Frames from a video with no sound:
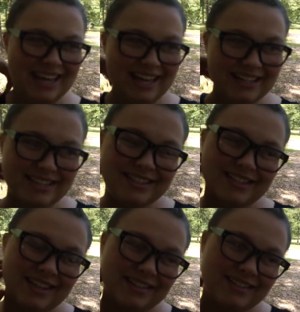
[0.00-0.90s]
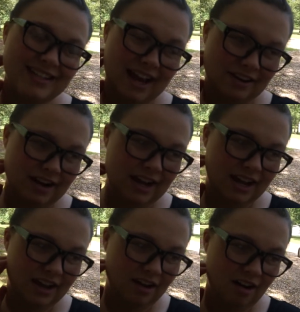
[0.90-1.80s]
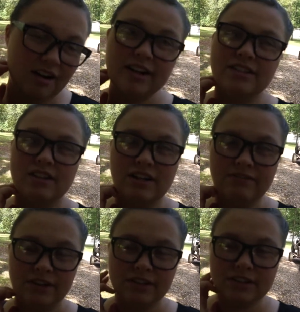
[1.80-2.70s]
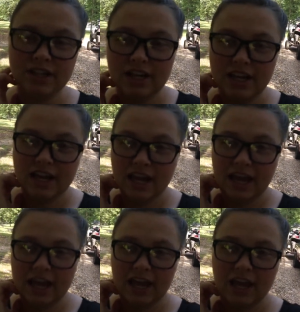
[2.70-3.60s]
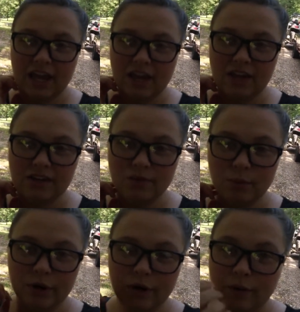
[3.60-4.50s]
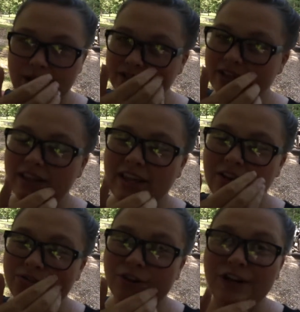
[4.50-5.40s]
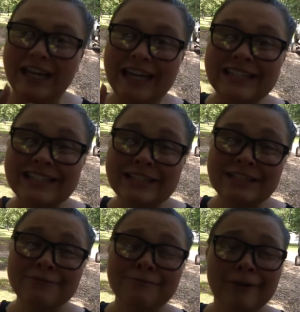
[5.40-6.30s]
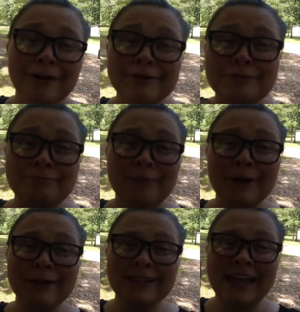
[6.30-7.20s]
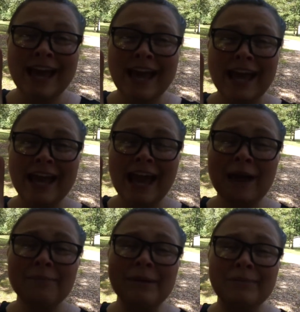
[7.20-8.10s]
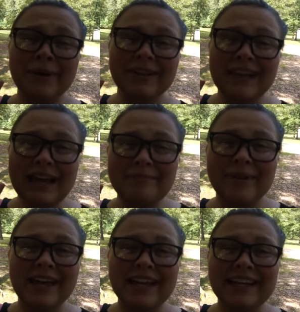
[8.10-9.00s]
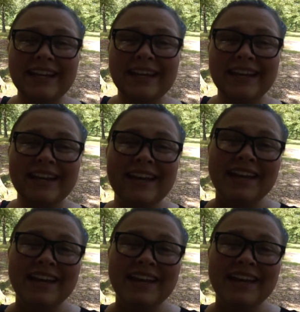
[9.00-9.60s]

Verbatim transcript: It's Saturday, August 31st, and we're going out to the land for Easton's first birthday. Happy birthday, buddy.